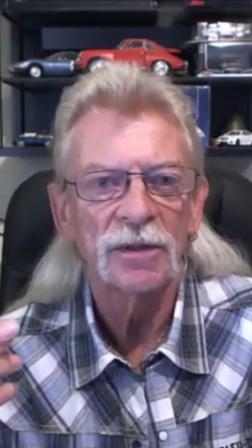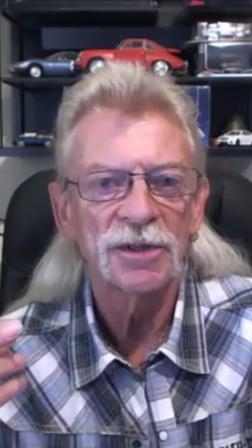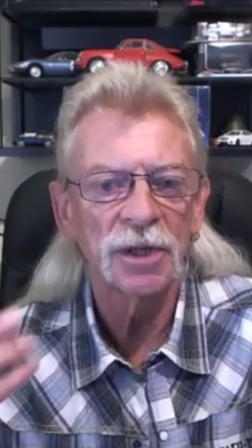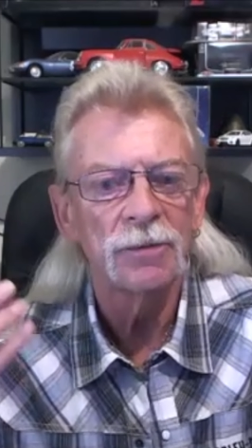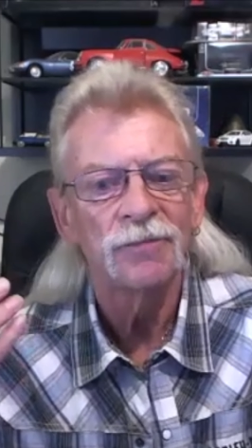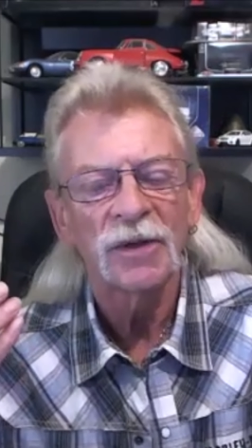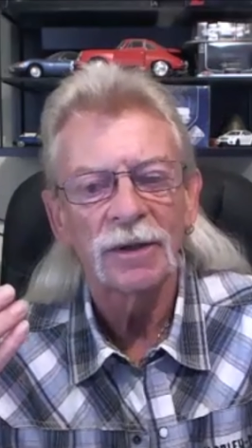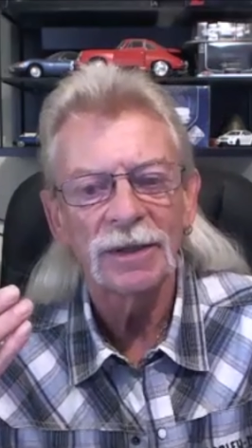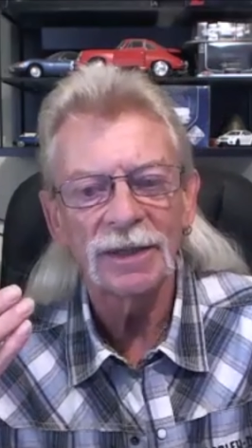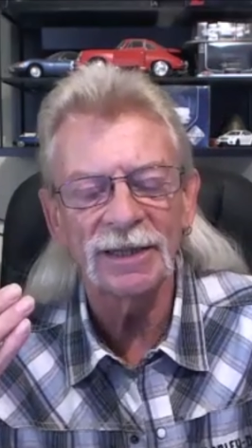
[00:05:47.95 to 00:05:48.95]
So
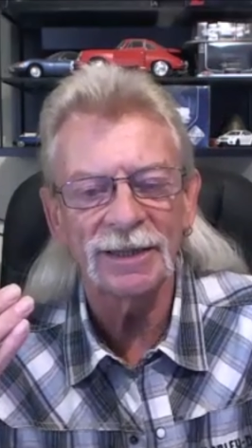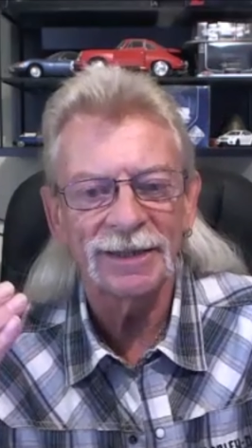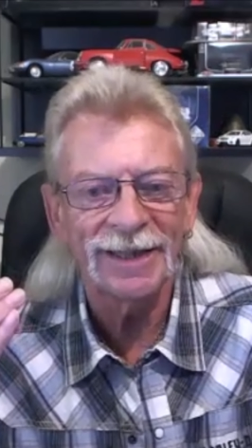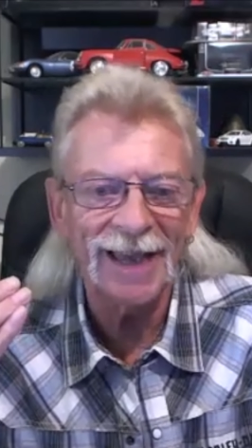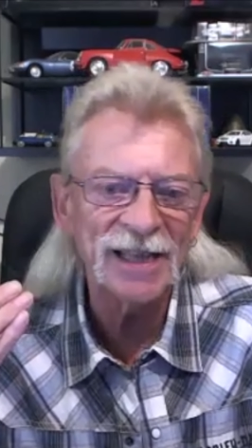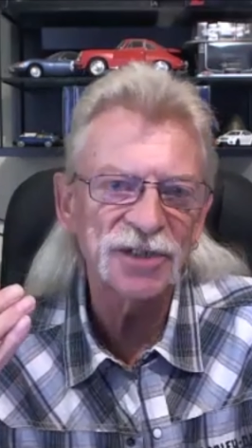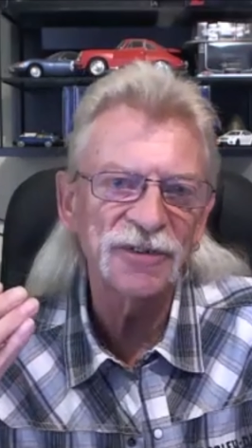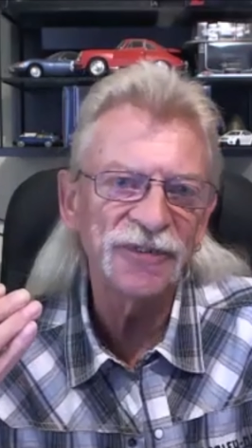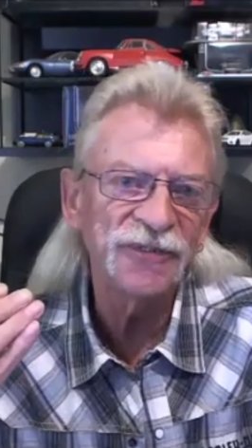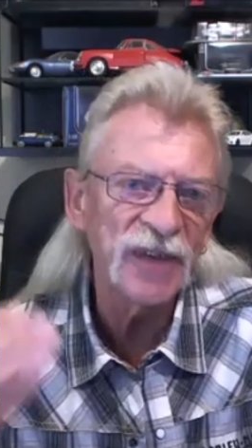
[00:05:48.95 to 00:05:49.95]
it has to
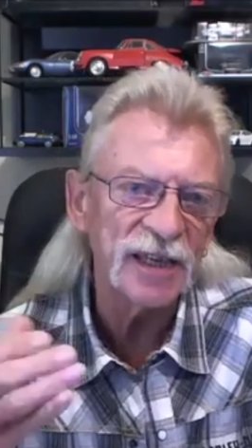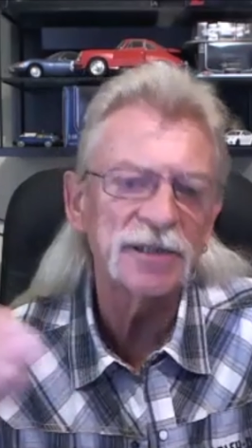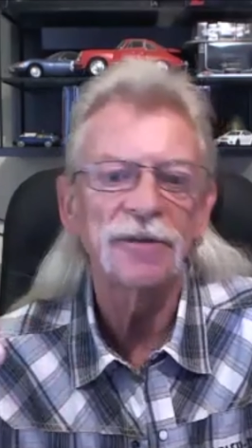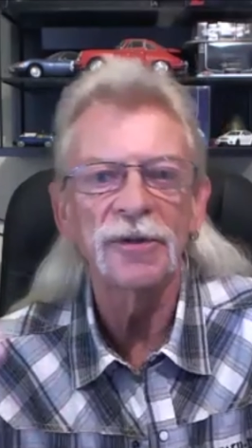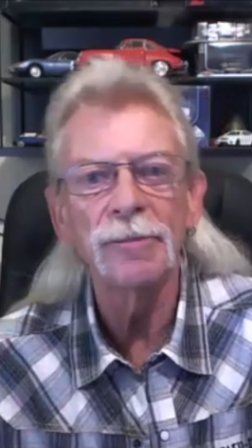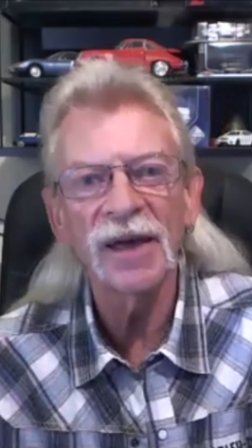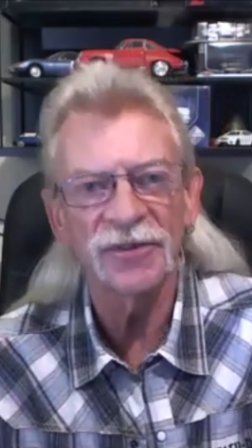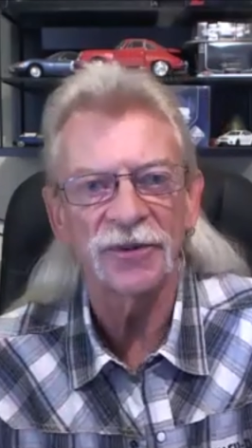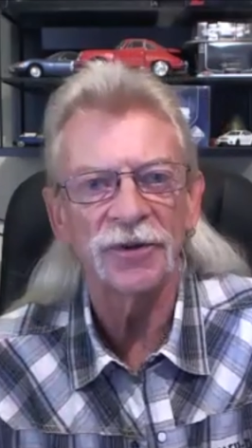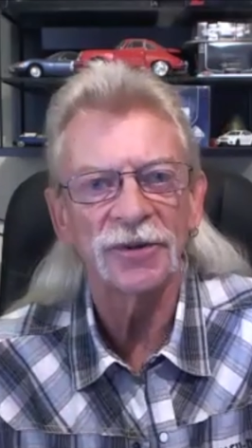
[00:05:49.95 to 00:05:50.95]
fit the
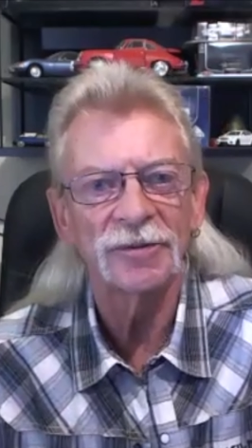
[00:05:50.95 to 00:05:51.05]
method.